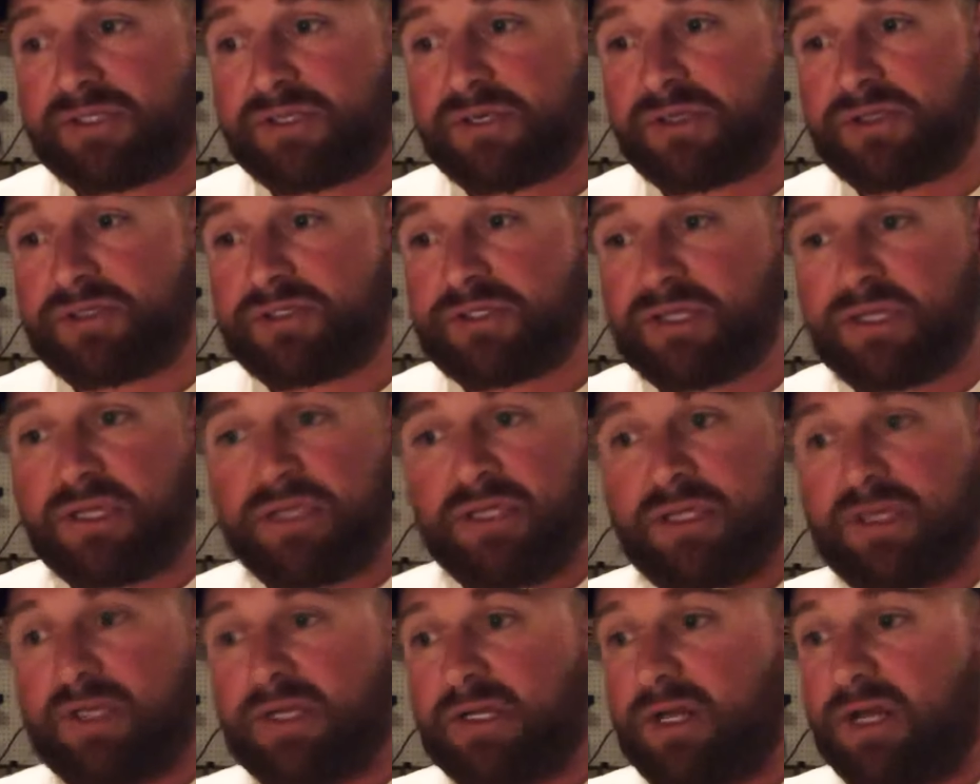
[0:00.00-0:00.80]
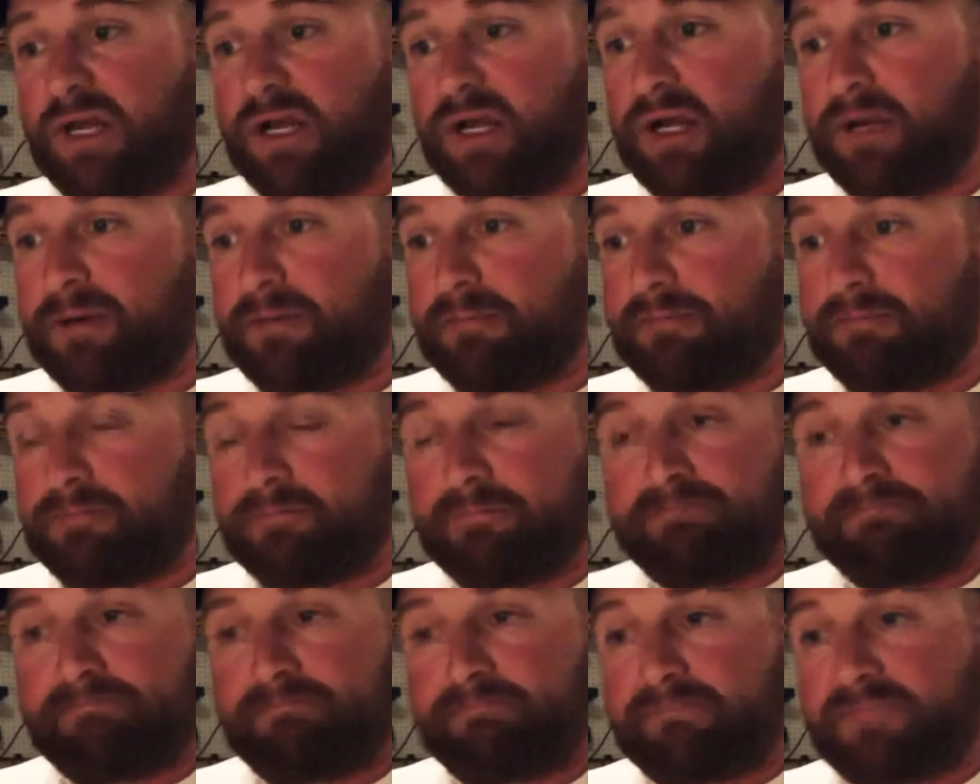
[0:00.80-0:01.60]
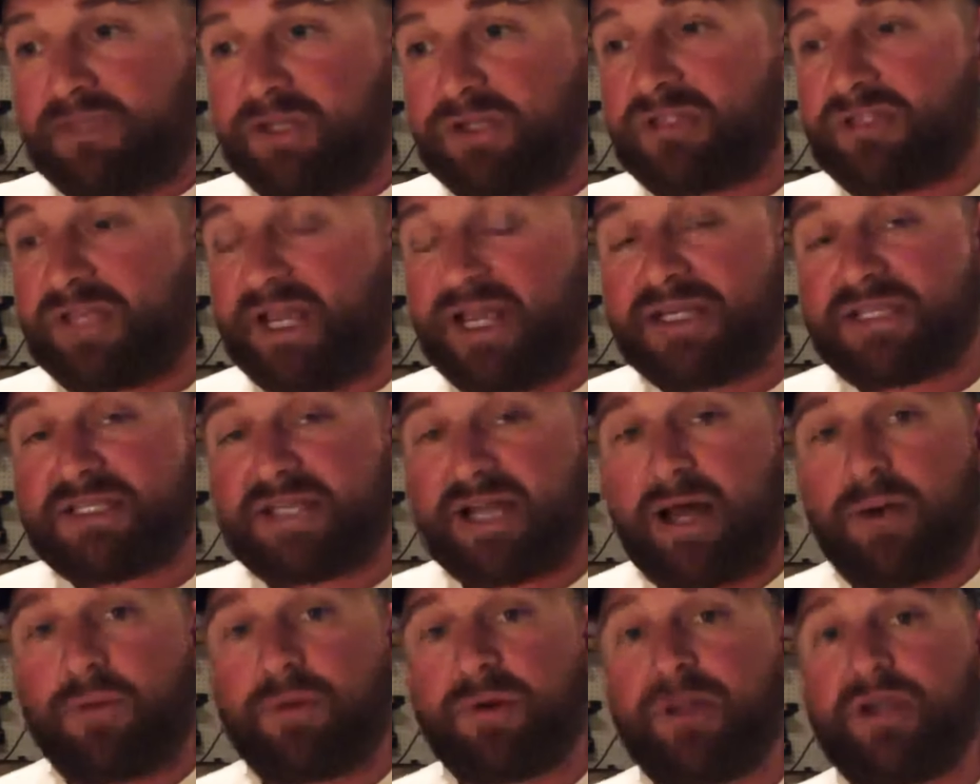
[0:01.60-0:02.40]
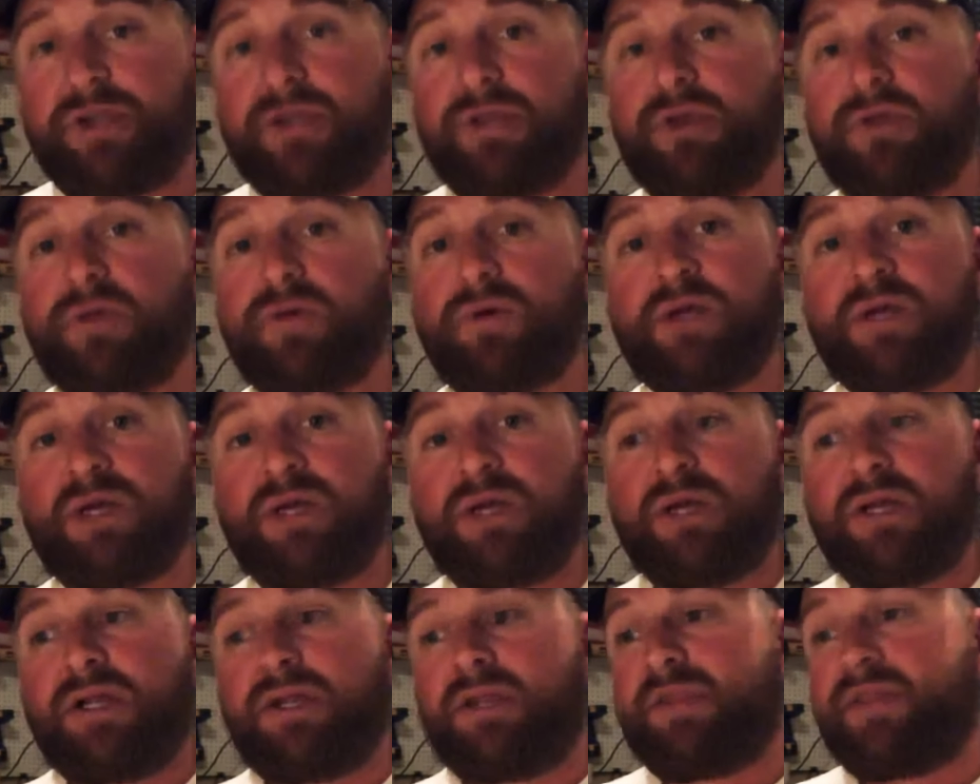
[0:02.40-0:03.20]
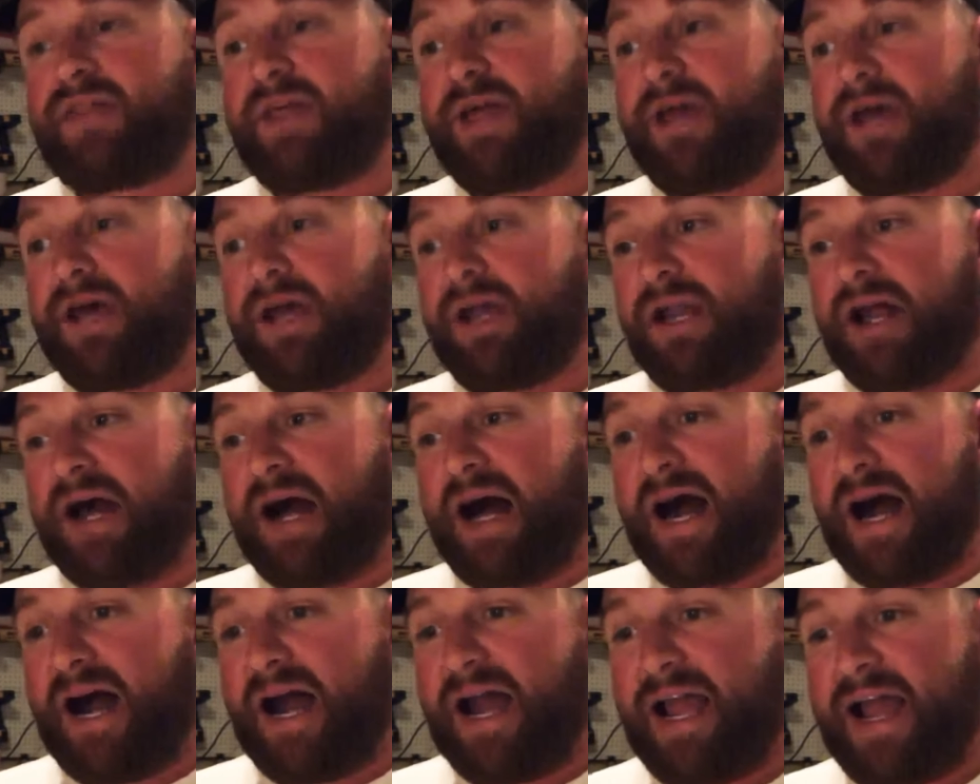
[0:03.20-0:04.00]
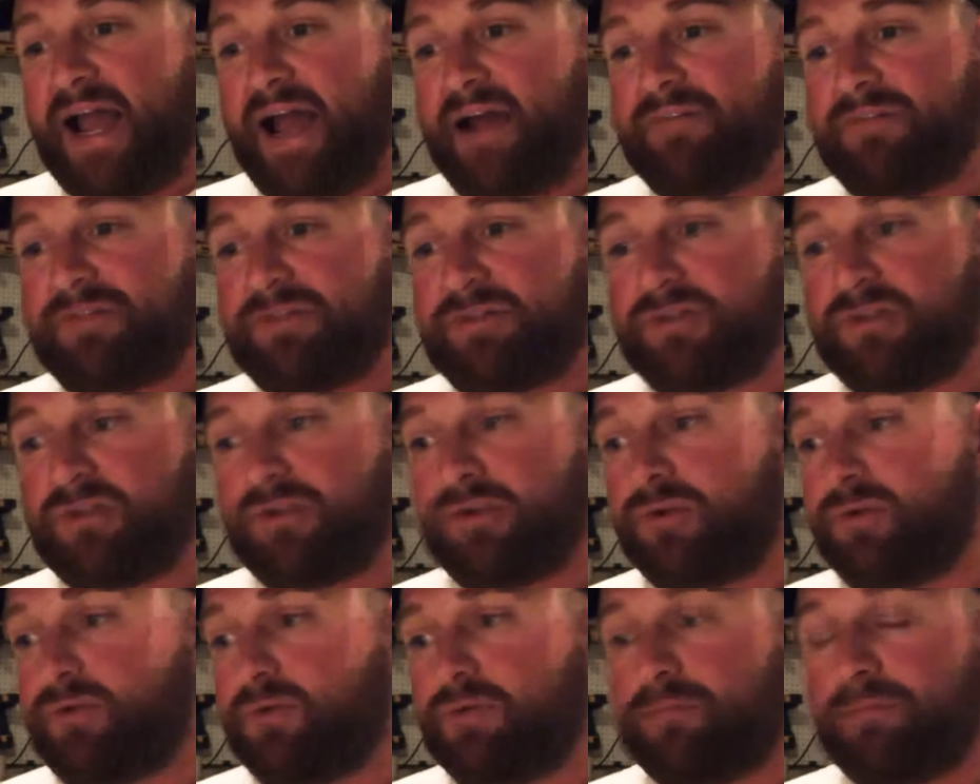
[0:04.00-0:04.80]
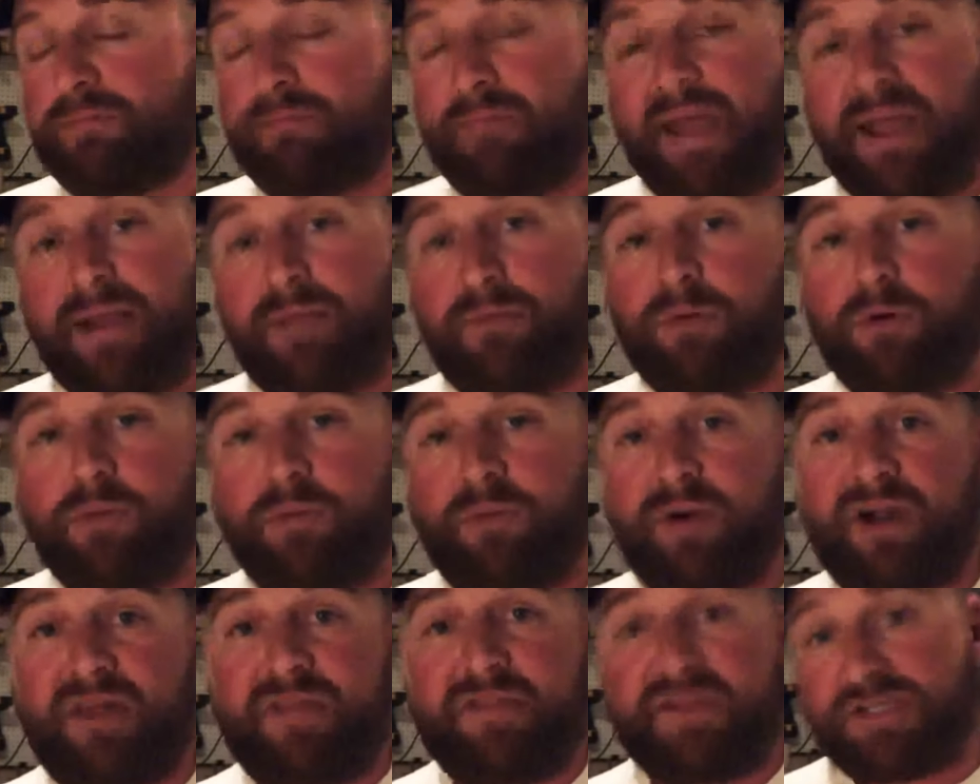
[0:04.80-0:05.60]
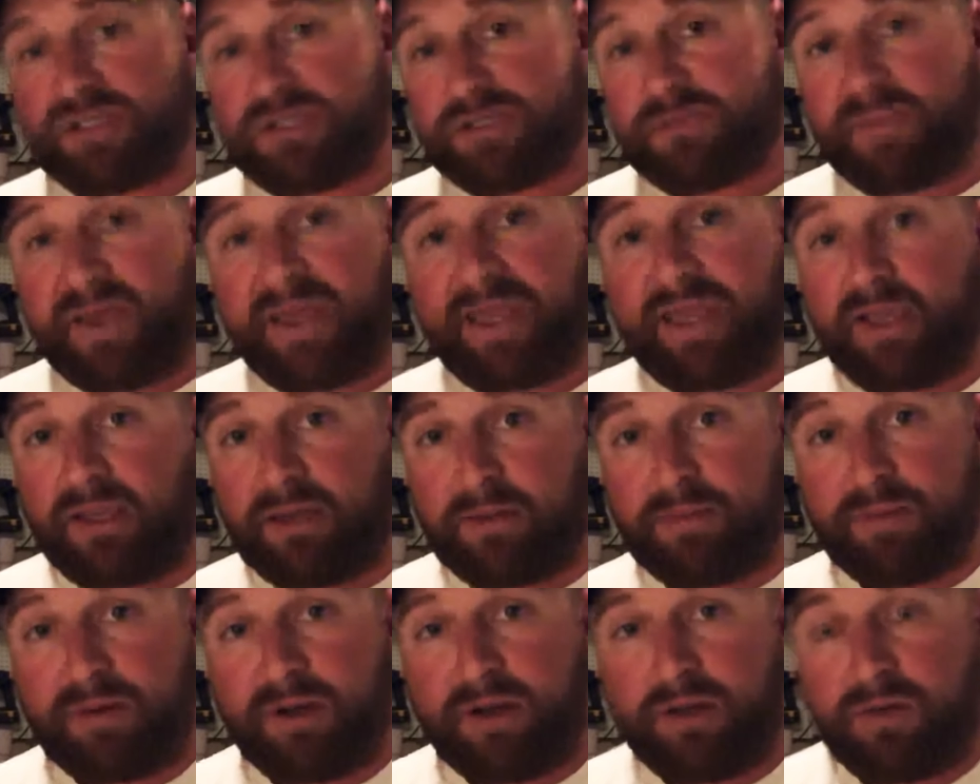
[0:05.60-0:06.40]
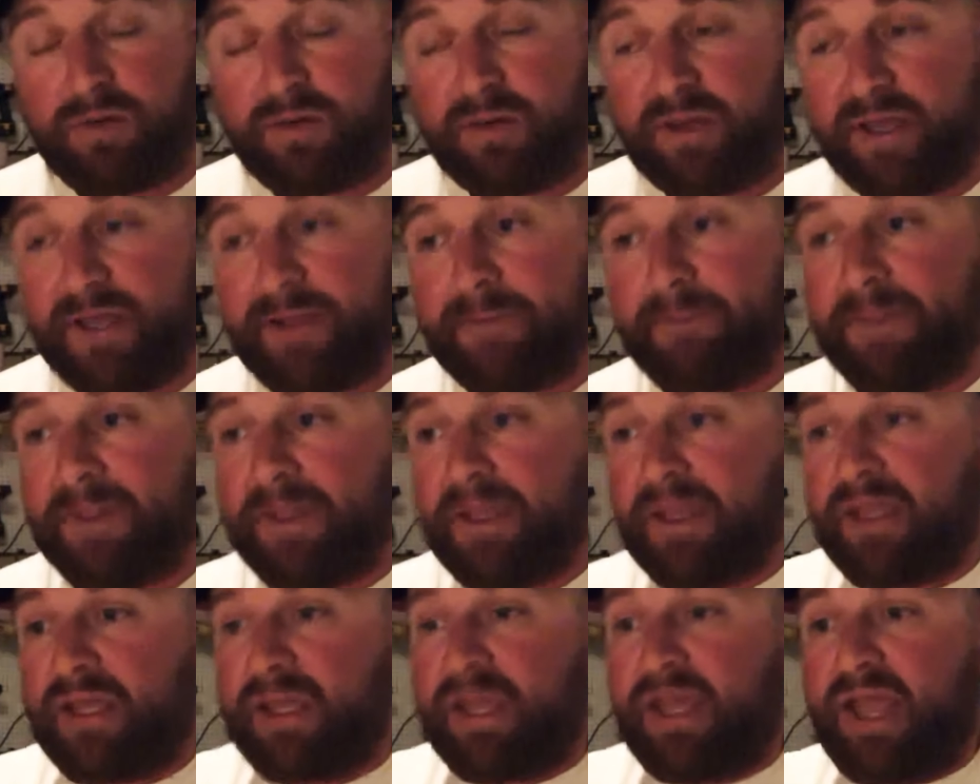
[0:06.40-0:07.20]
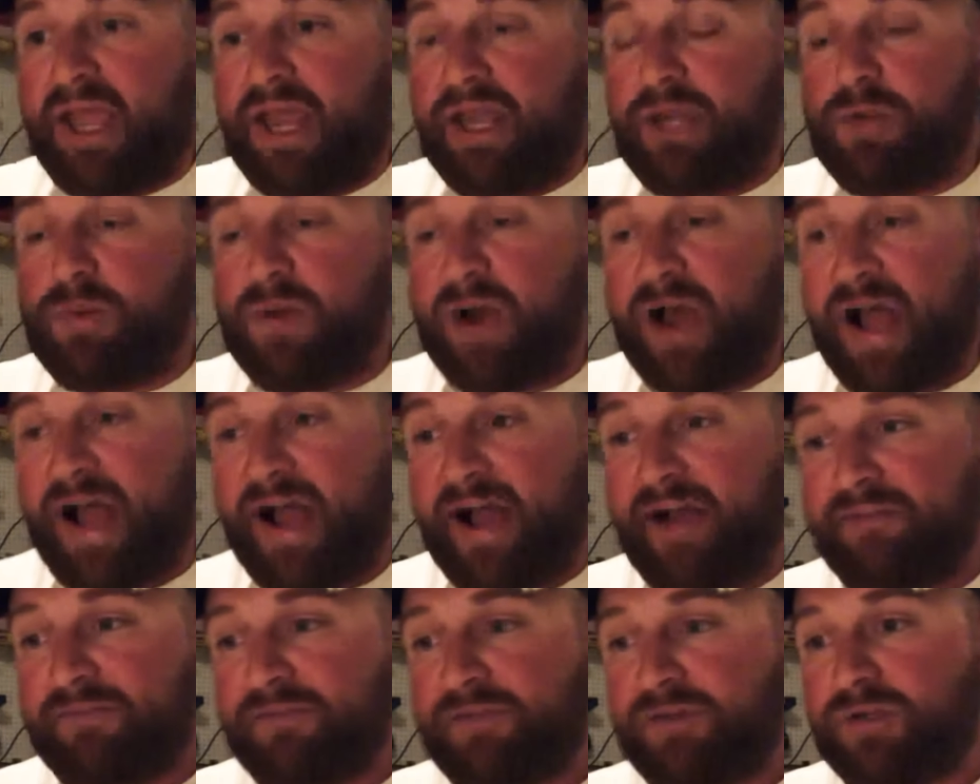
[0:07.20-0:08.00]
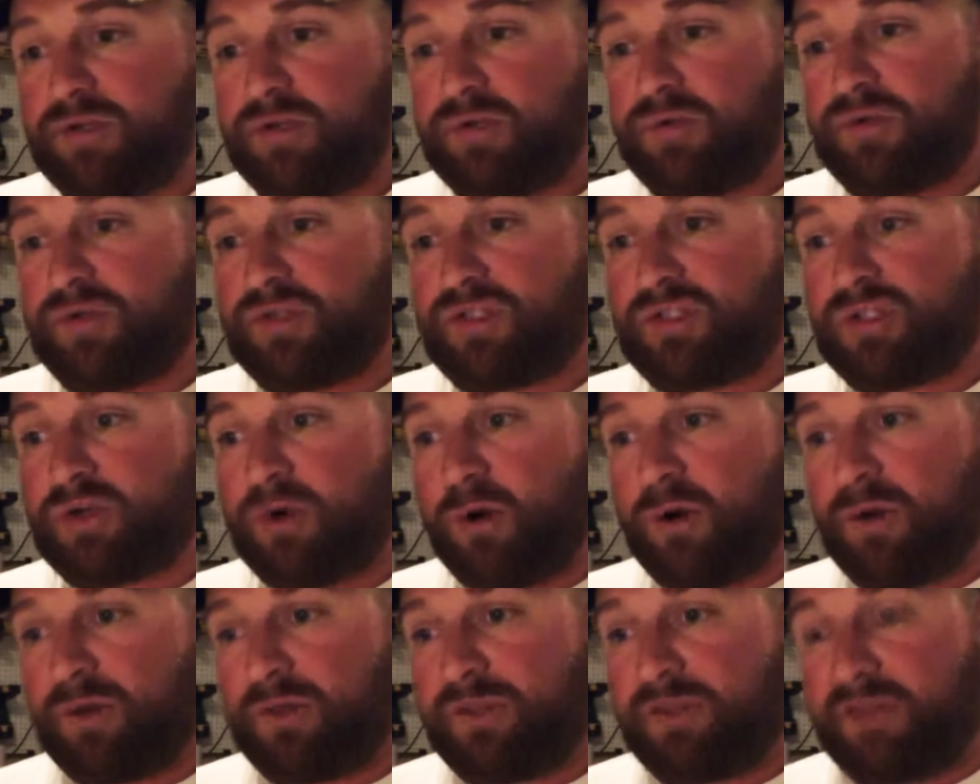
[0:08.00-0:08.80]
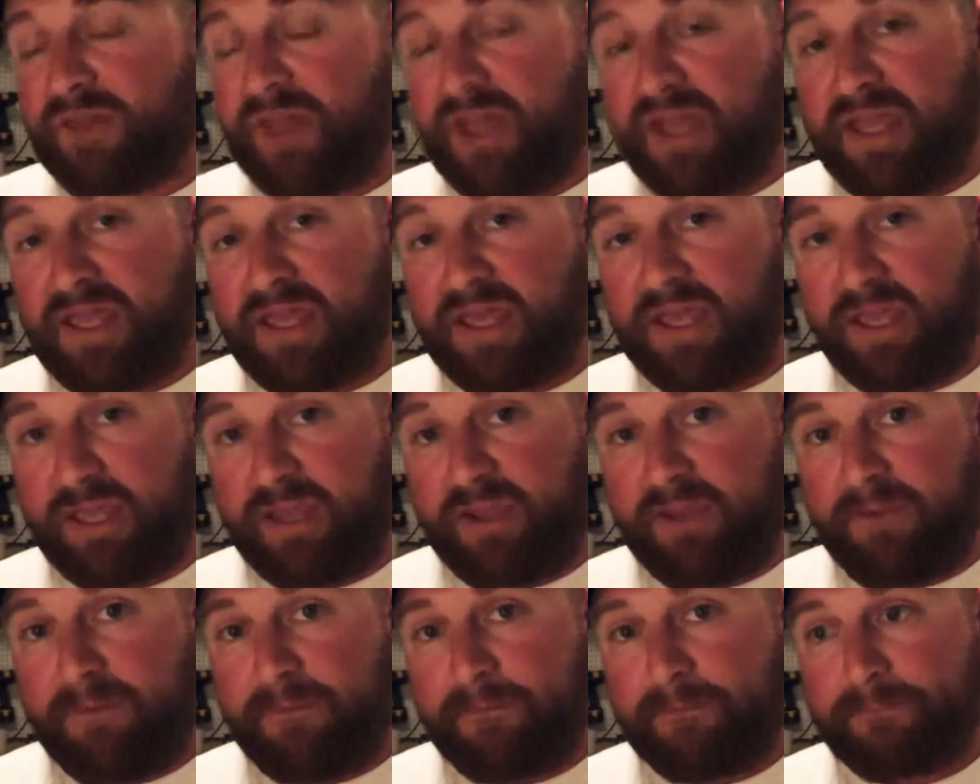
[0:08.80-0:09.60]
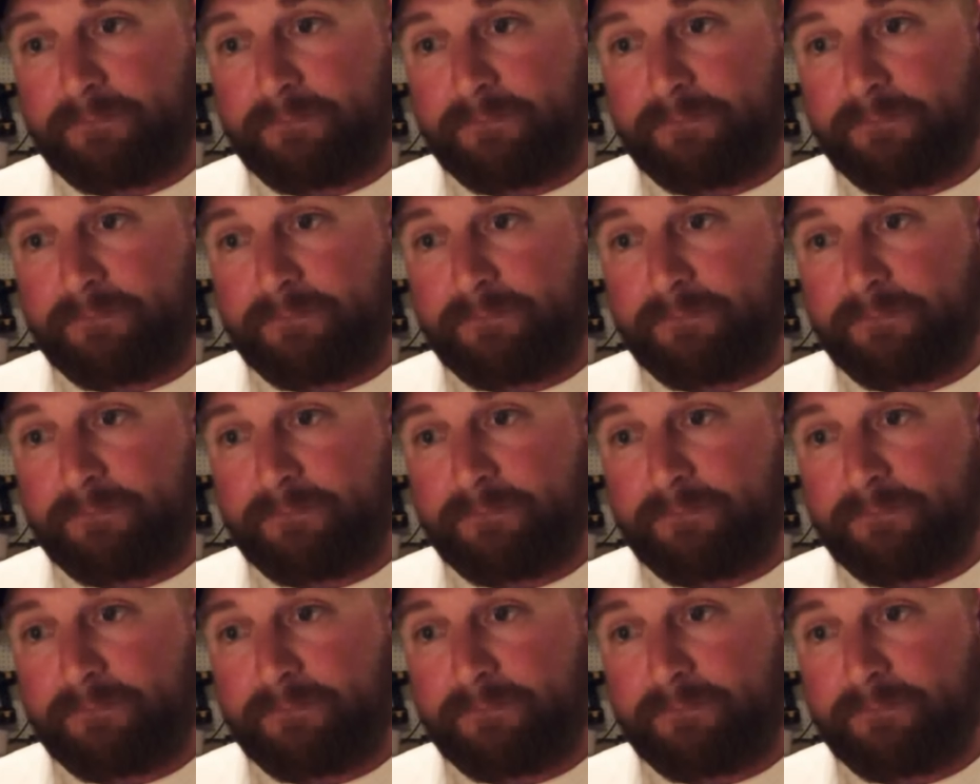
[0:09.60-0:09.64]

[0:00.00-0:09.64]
there's, um, there's things that I want to do that I have to make more money than just making a buck, okay? And you have to start thinking